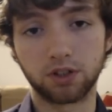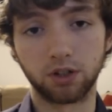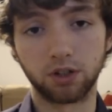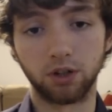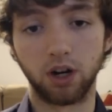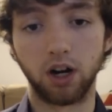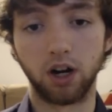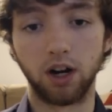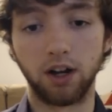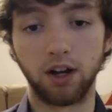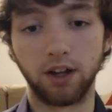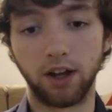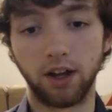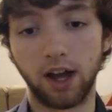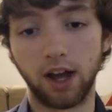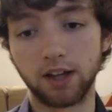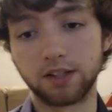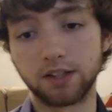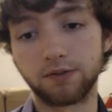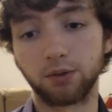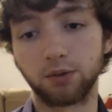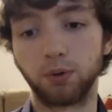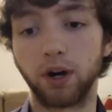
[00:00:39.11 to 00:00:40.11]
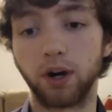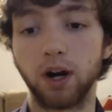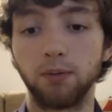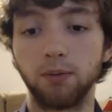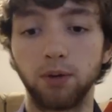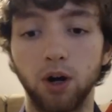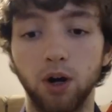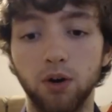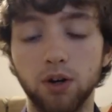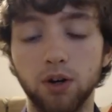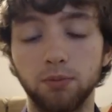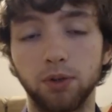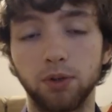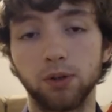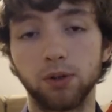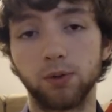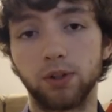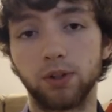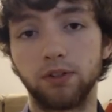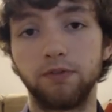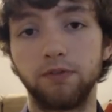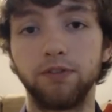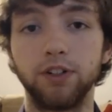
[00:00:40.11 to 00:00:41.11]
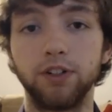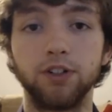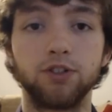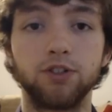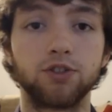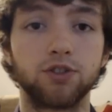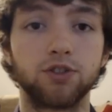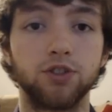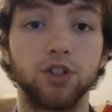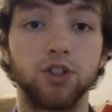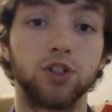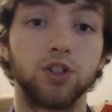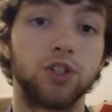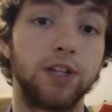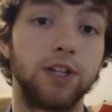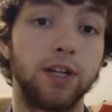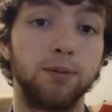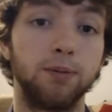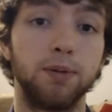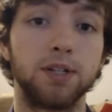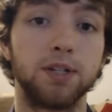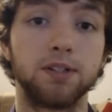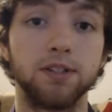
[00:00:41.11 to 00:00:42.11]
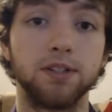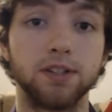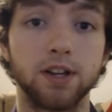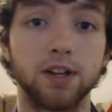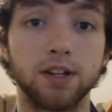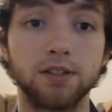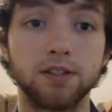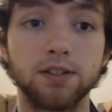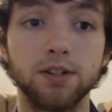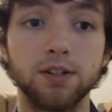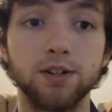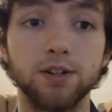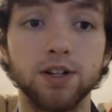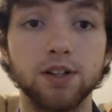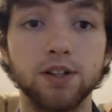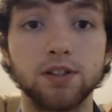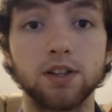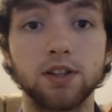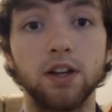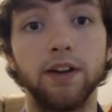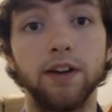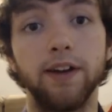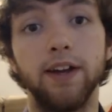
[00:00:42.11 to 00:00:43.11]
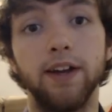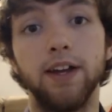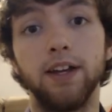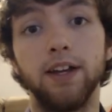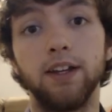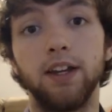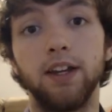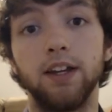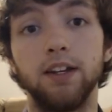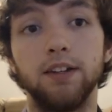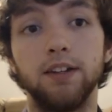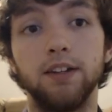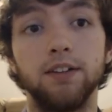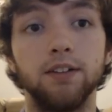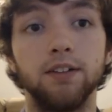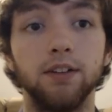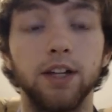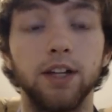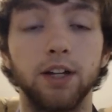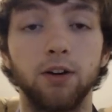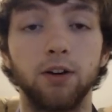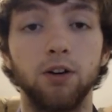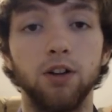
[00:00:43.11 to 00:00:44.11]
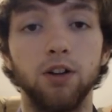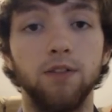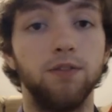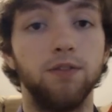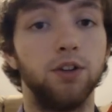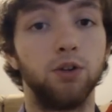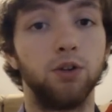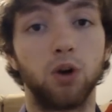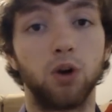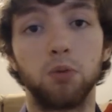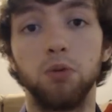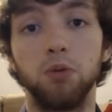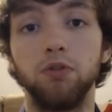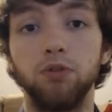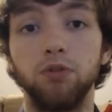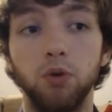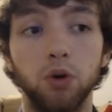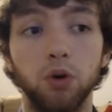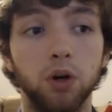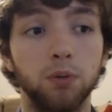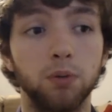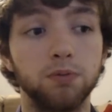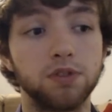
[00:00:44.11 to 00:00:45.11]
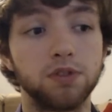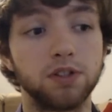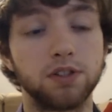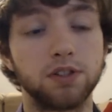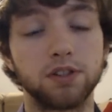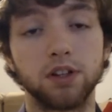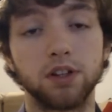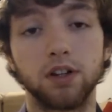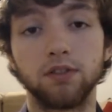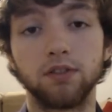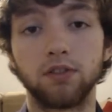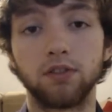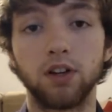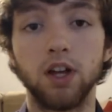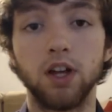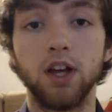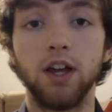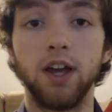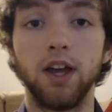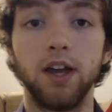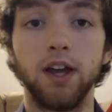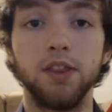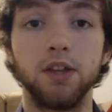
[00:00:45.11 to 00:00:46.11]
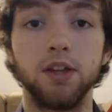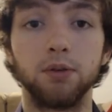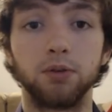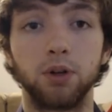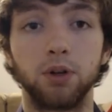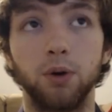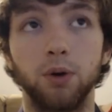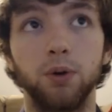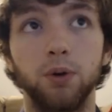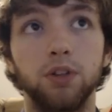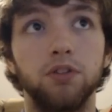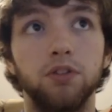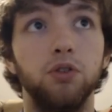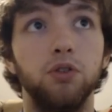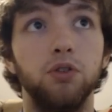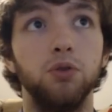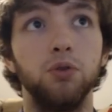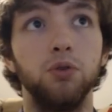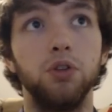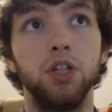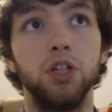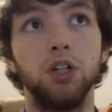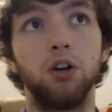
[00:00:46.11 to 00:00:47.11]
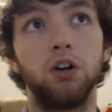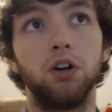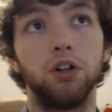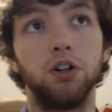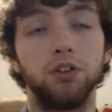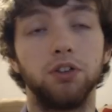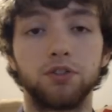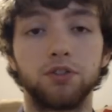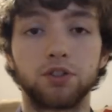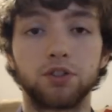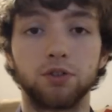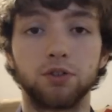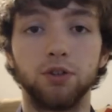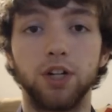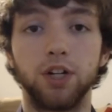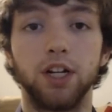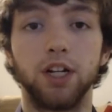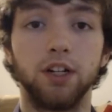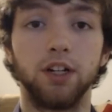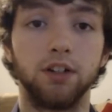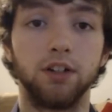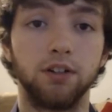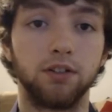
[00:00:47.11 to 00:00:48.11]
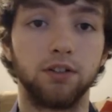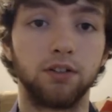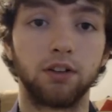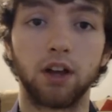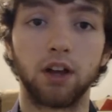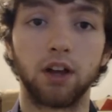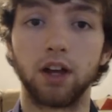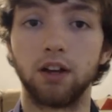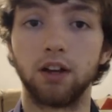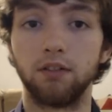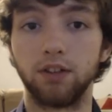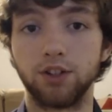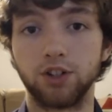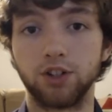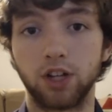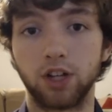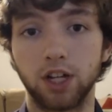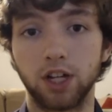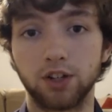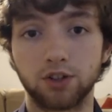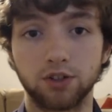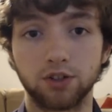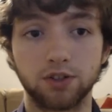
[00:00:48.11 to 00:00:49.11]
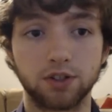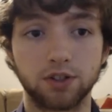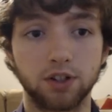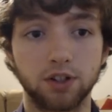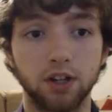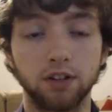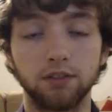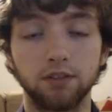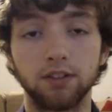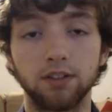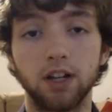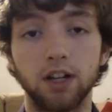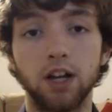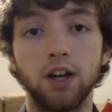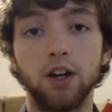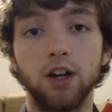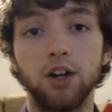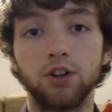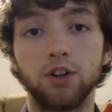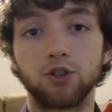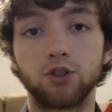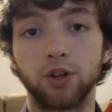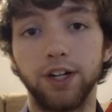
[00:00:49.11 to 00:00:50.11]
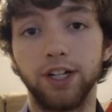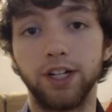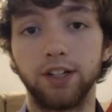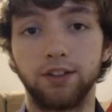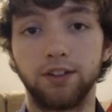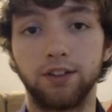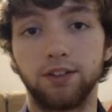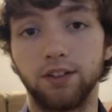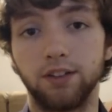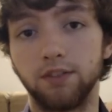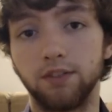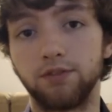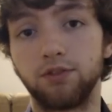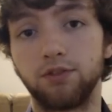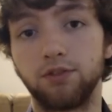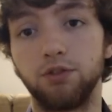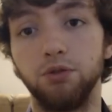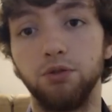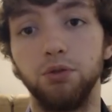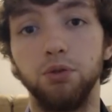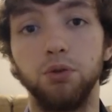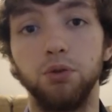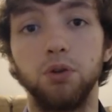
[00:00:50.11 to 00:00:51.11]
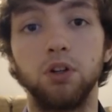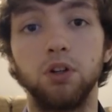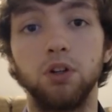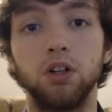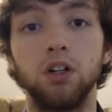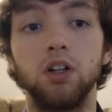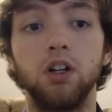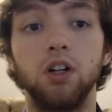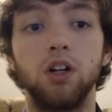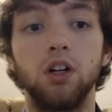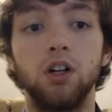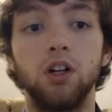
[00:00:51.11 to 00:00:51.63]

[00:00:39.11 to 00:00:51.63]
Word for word: So uh, as for where I'm going, I'm going to finish this database design series, get into like all of the normal forms and stuff, and then we're going to do the on-screen kind of education stuff, training stuff to